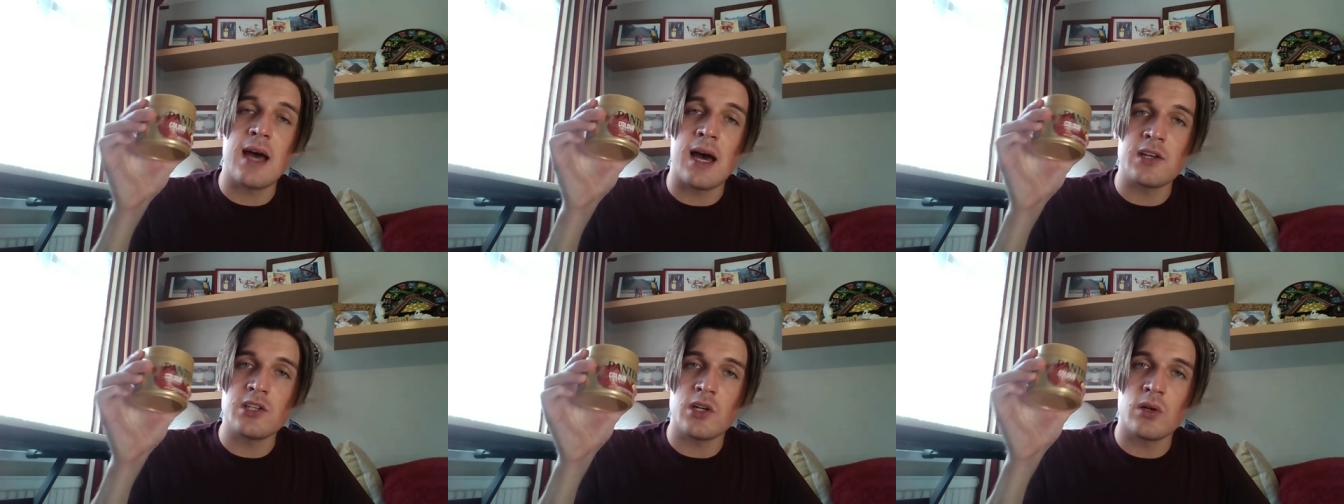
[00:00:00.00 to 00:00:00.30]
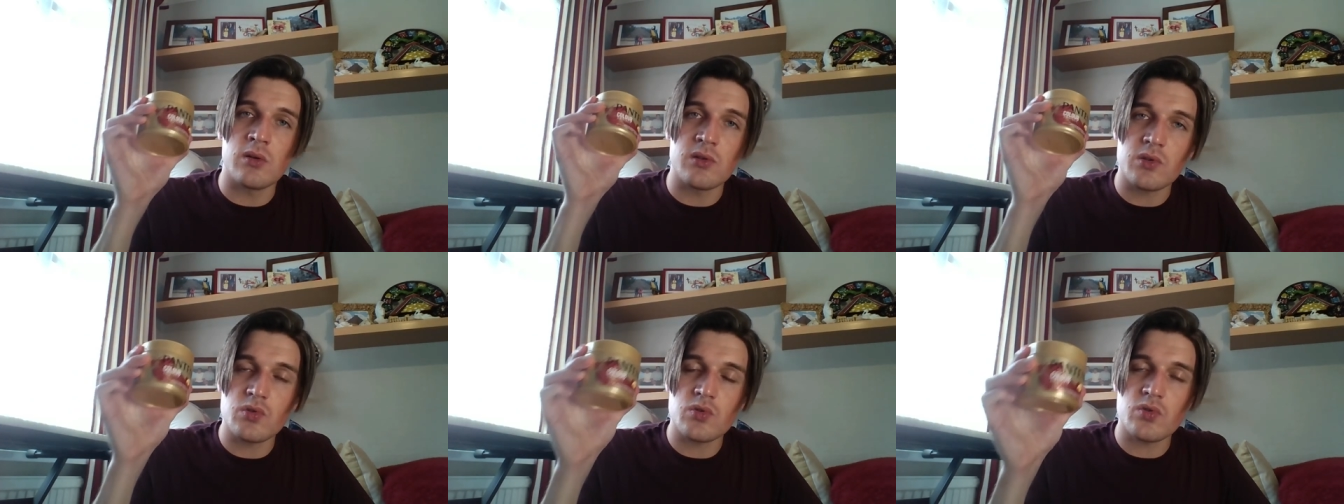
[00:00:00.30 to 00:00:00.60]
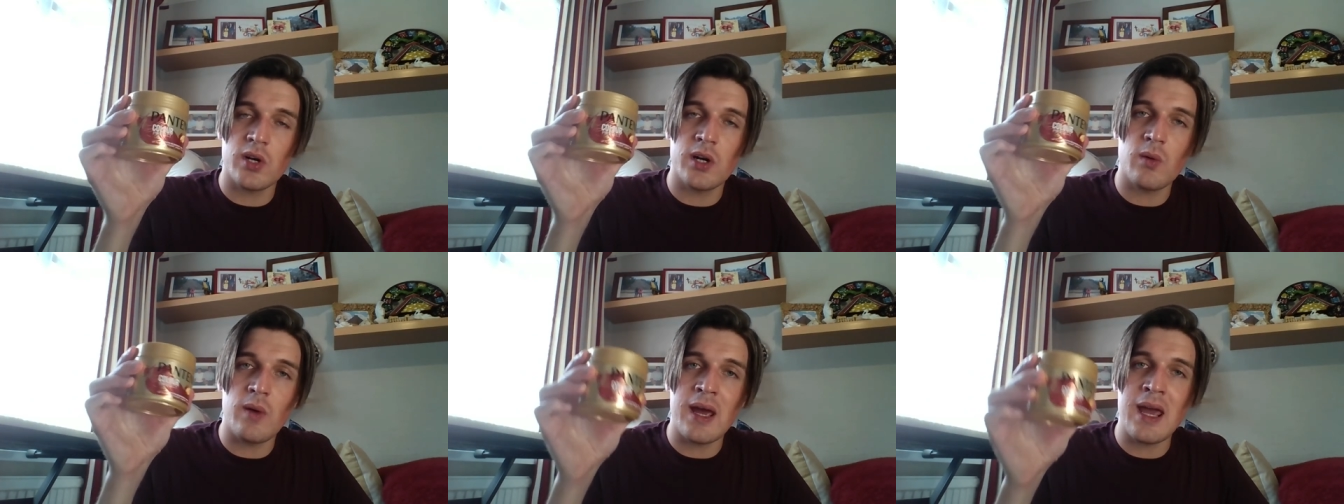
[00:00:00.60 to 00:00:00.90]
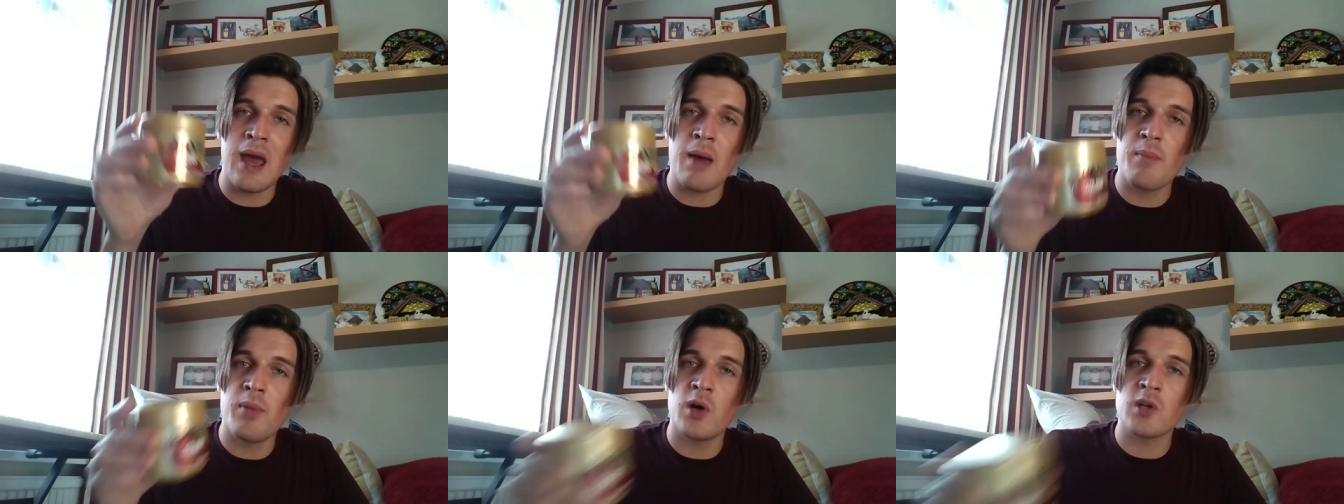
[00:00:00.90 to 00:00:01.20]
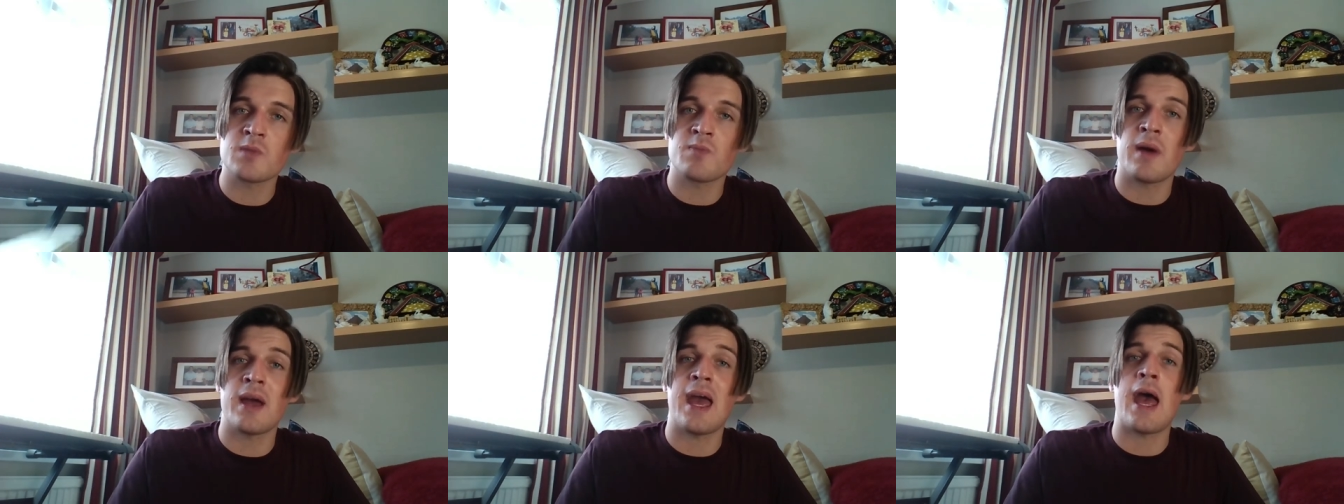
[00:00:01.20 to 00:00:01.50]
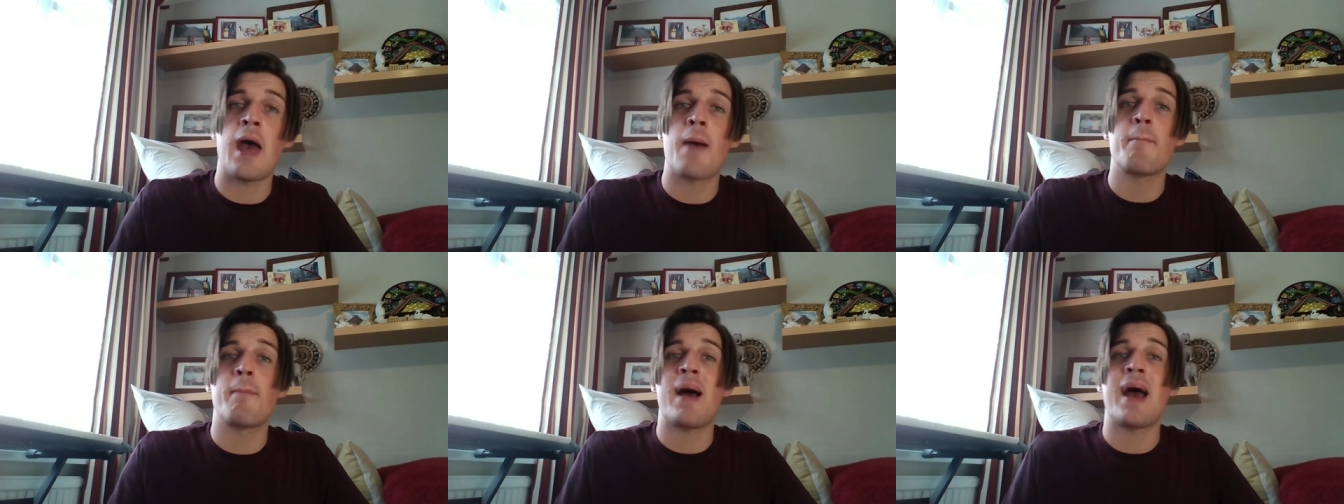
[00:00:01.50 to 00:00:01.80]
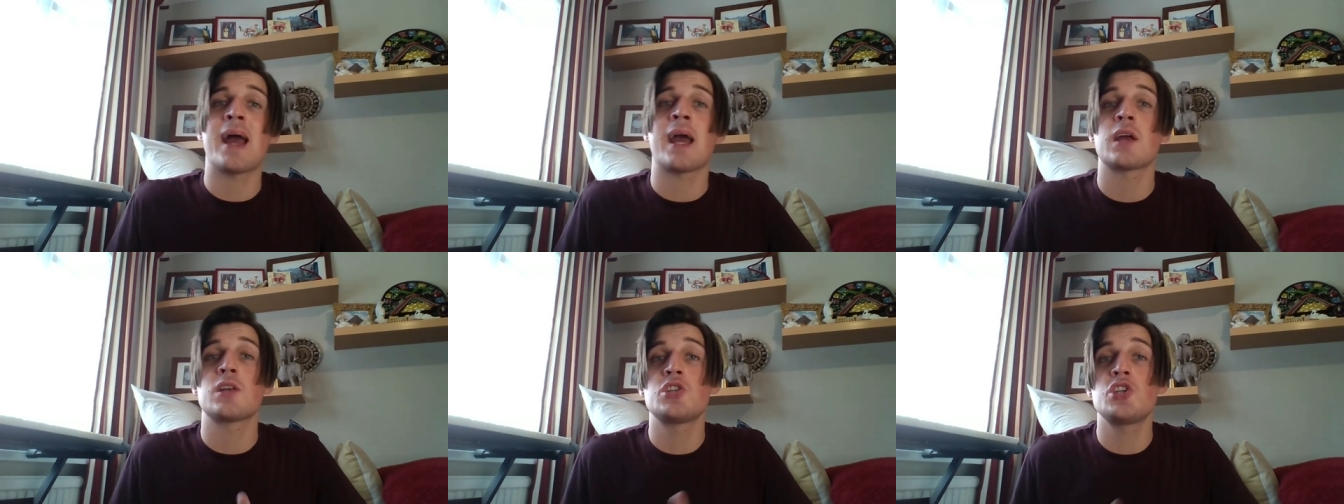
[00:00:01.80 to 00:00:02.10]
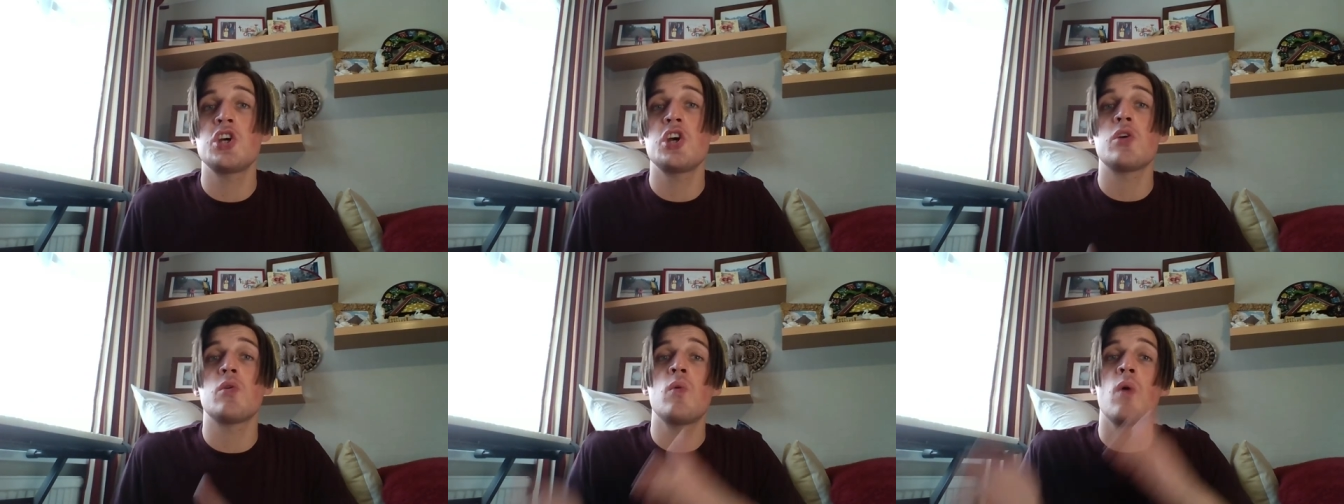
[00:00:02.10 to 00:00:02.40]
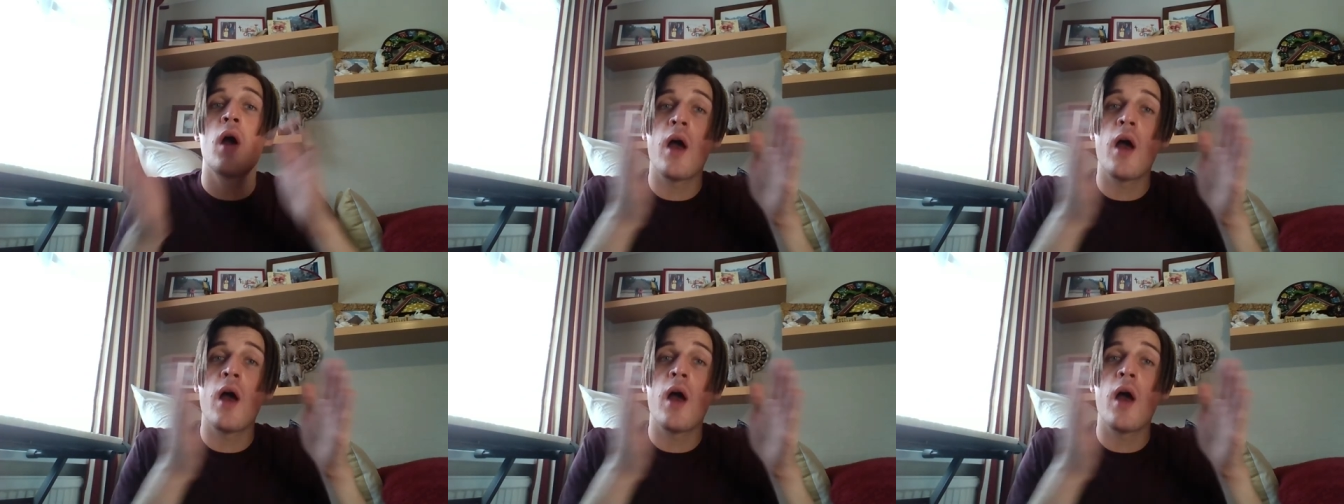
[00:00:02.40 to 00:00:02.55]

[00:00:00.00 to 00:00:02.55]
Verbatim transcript: and you know what, straight away it puts my hair back to